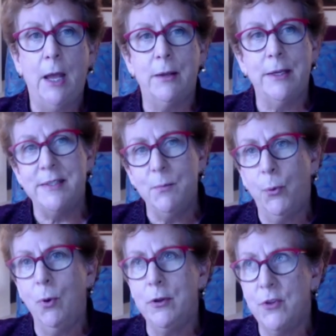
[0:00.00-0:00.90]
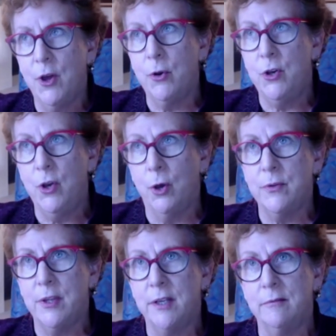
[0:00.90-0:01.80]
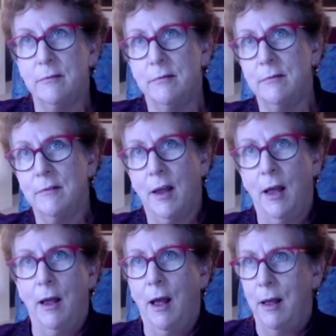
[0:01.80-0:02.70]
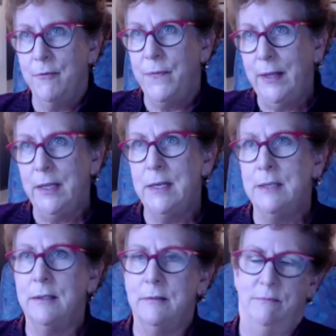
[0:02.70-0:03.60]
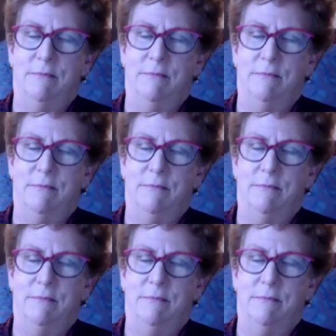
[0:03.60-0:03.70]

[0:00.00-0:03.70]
It's important, though, to note that feeling